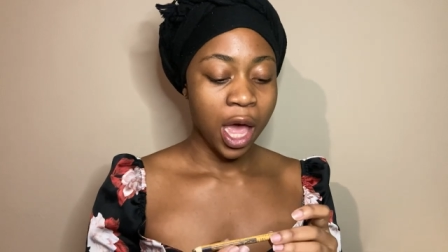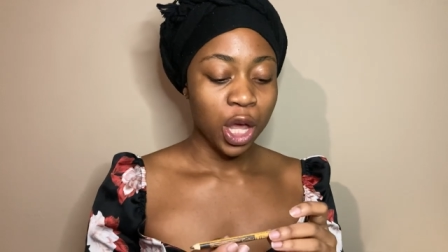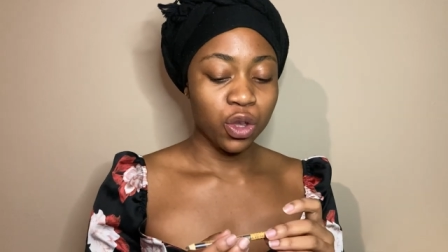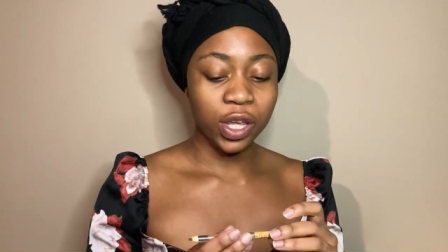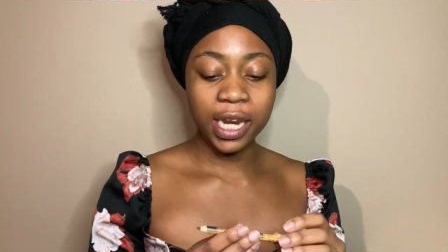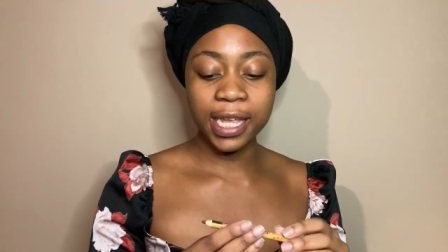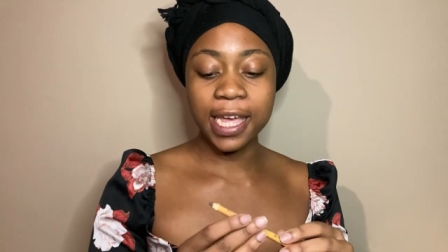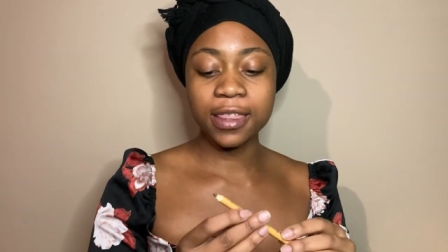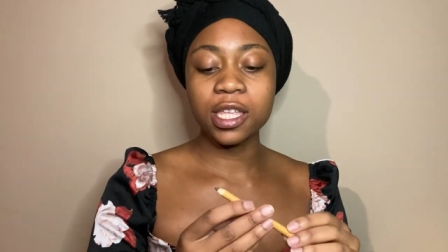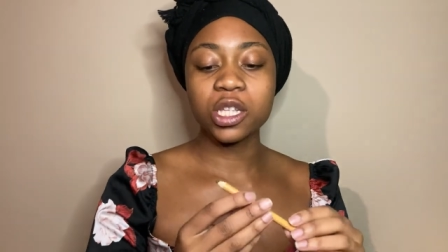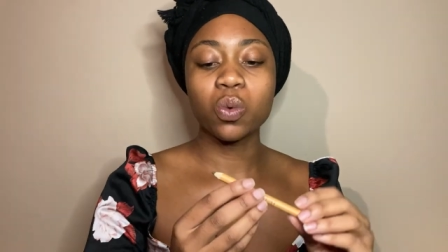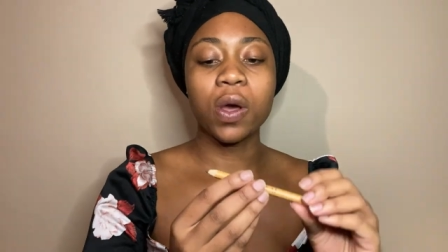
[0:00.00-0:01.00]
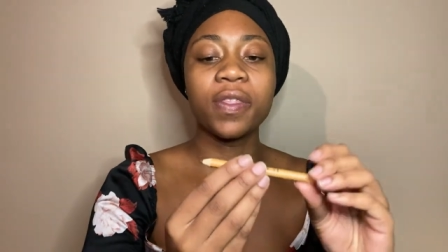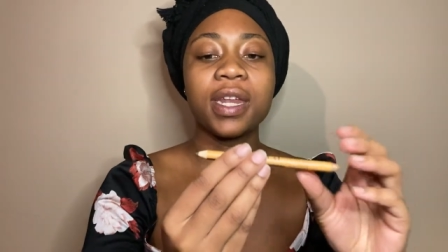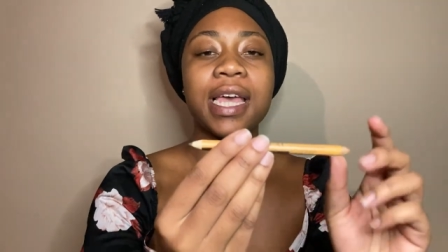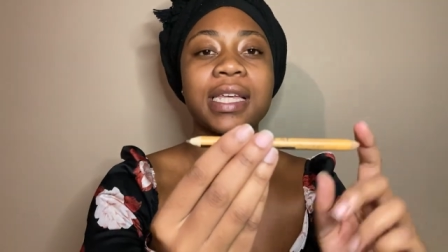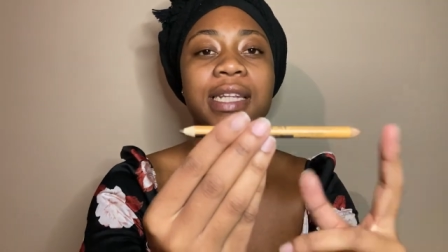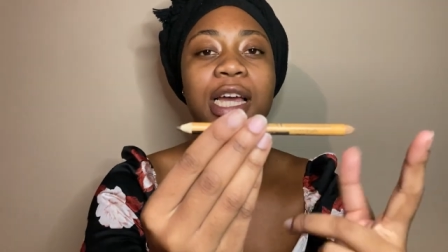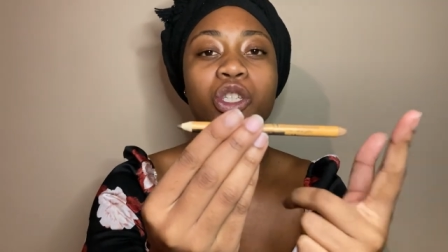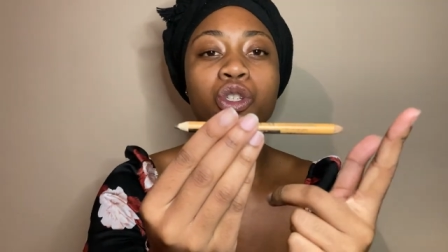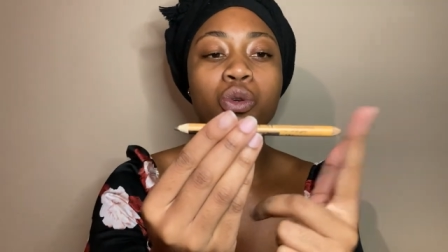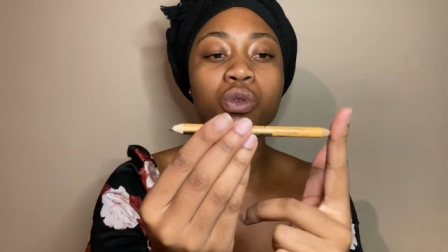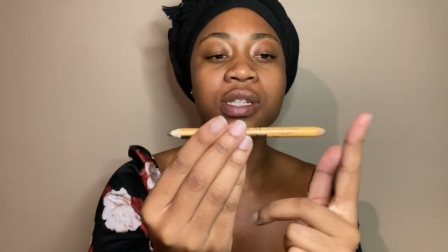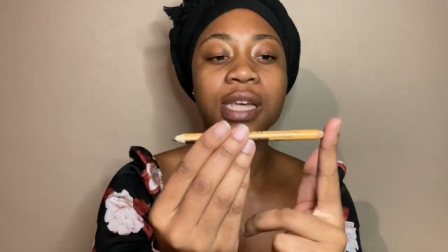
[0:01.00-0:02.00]
You can get this one that has like
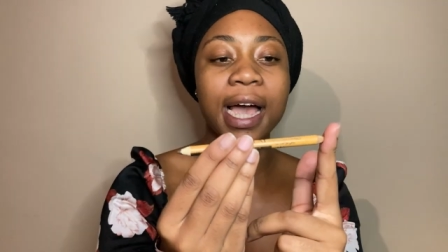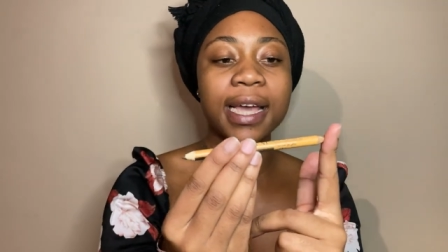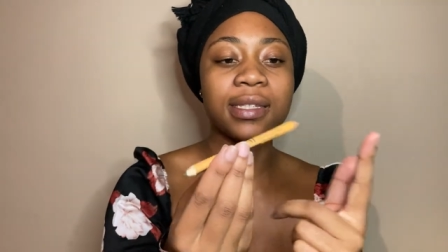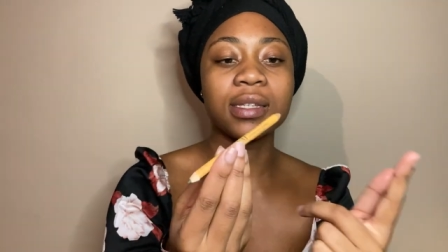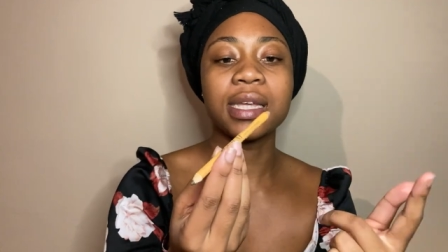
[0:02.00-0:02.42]
two sides.